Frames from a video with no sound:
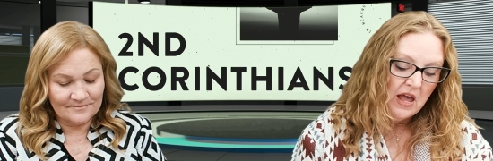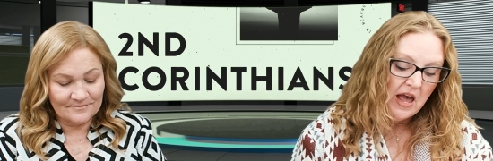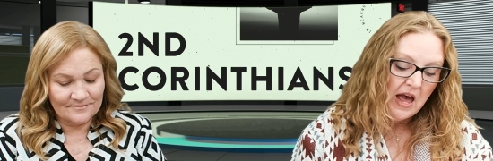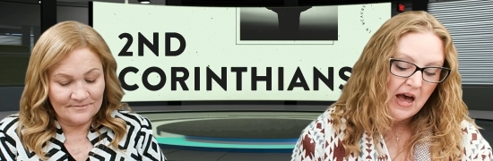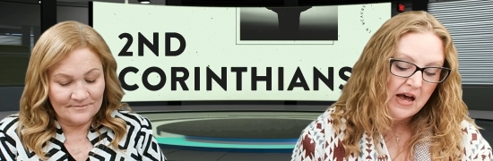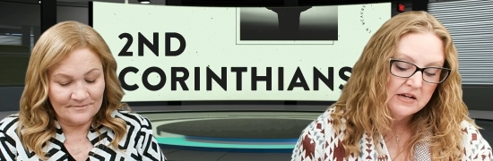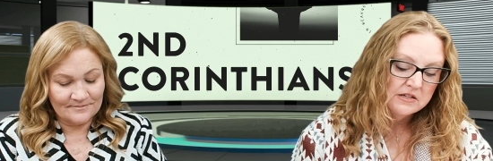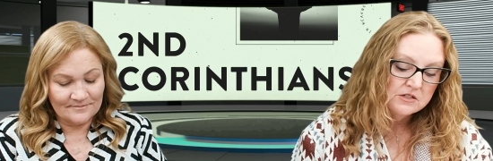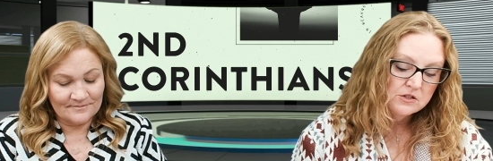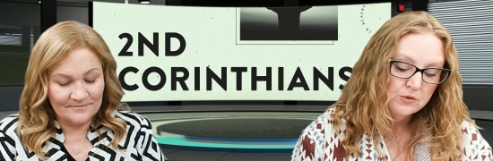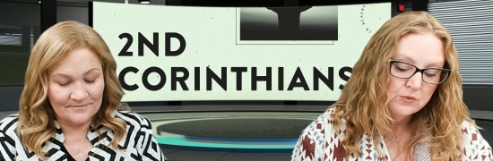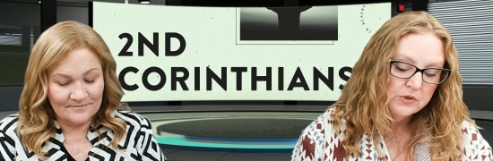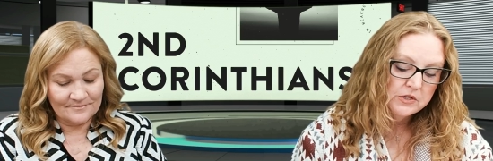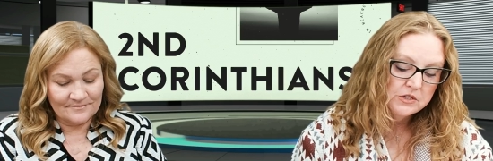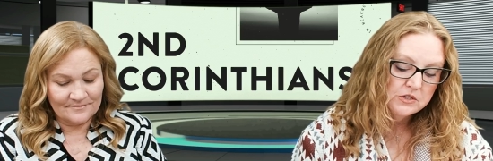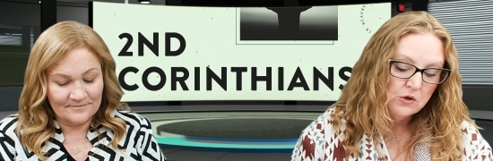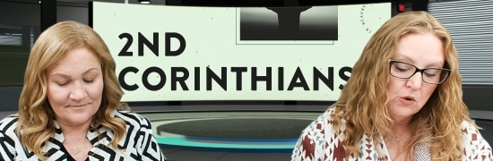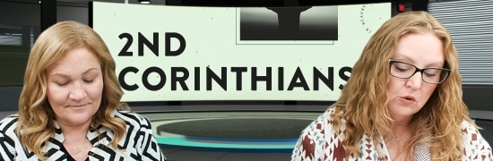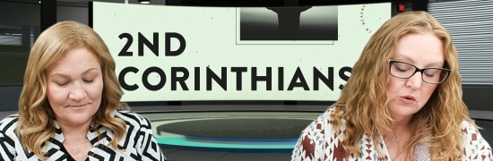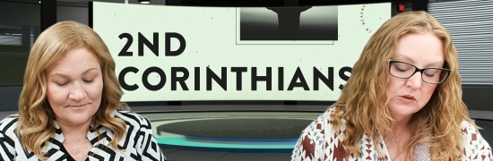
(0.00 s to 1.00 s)
Speaker 1: As a
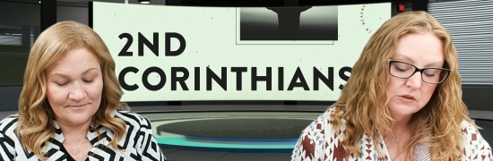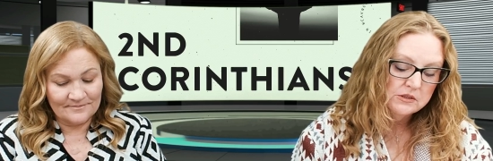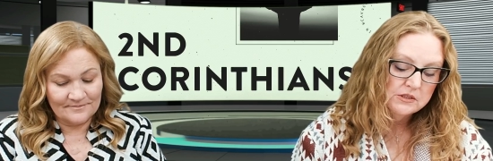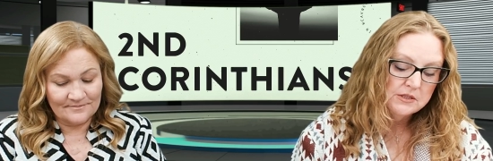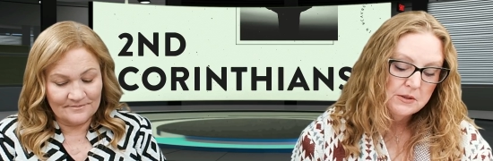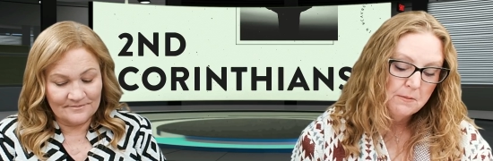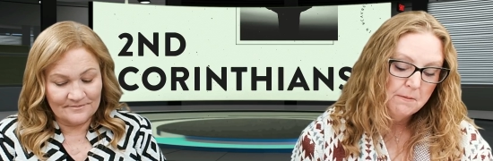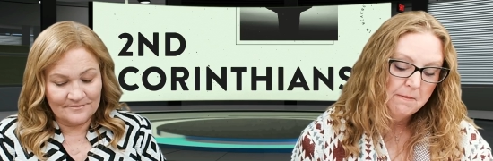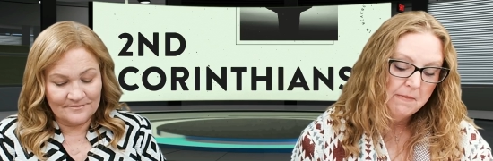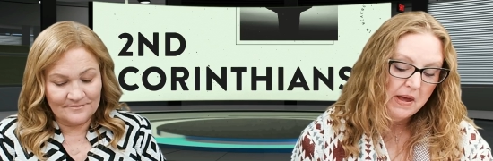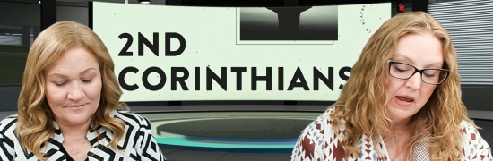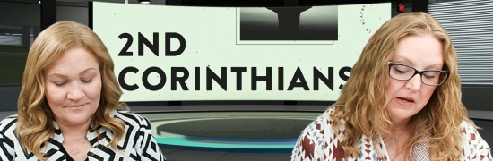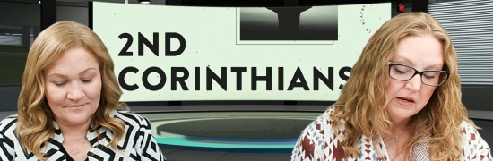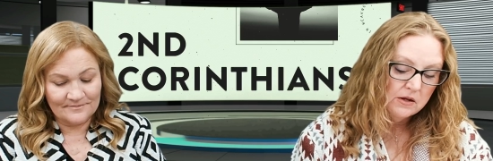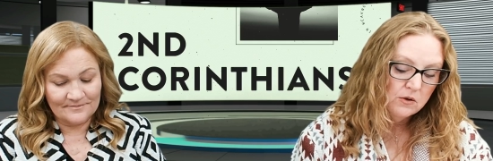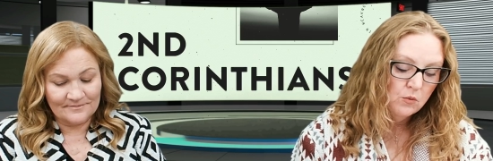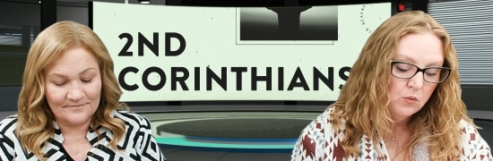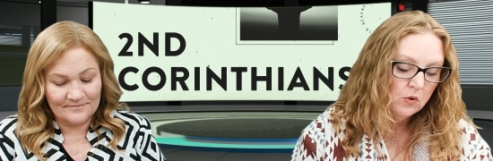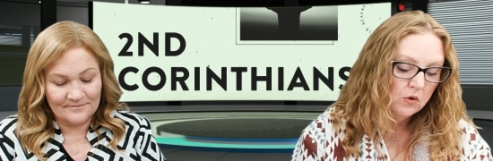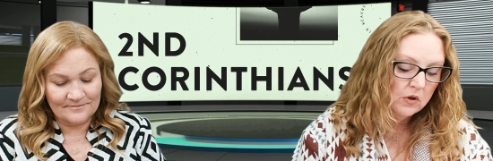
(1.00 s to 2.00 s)
result, many
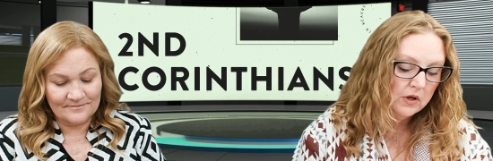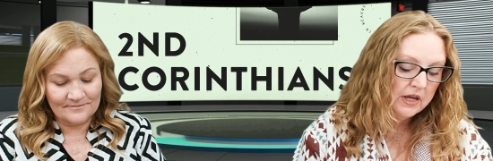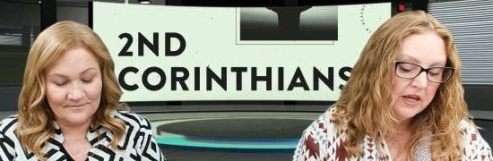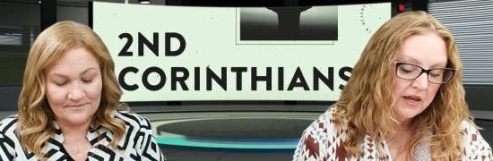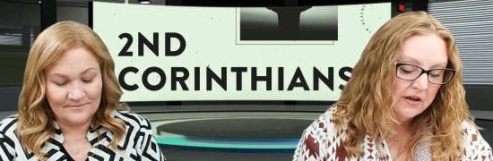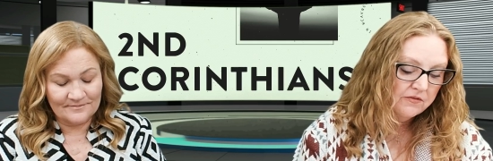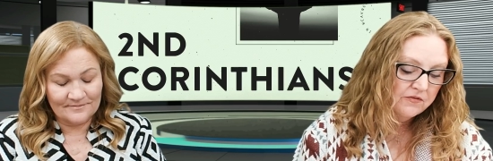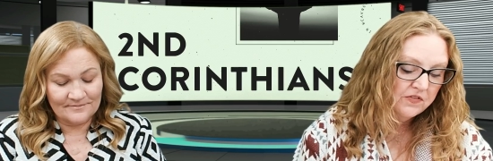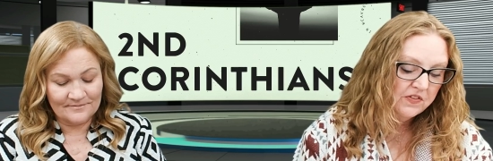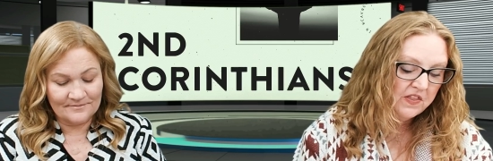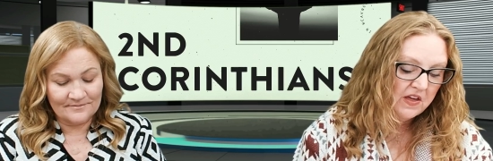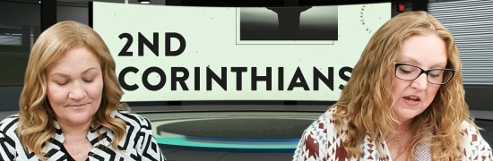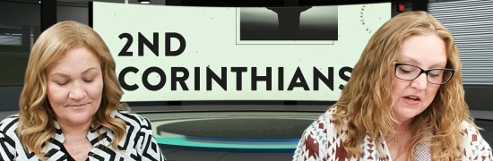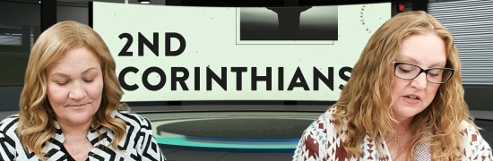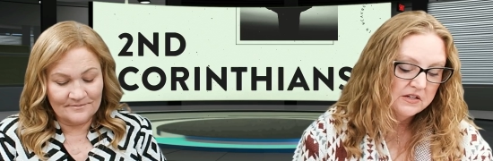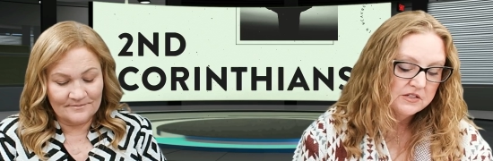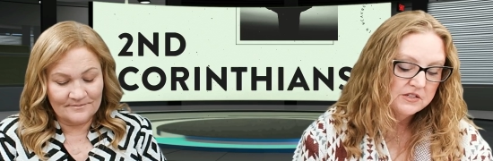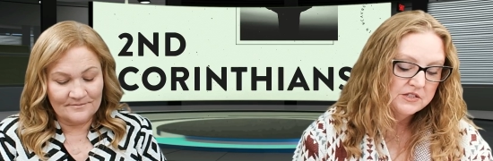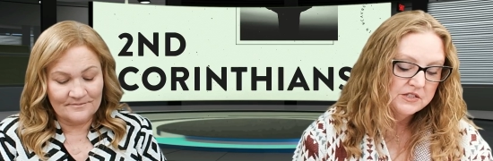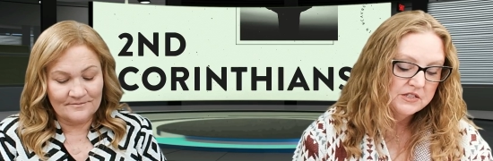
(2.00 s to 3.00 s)
will give thanks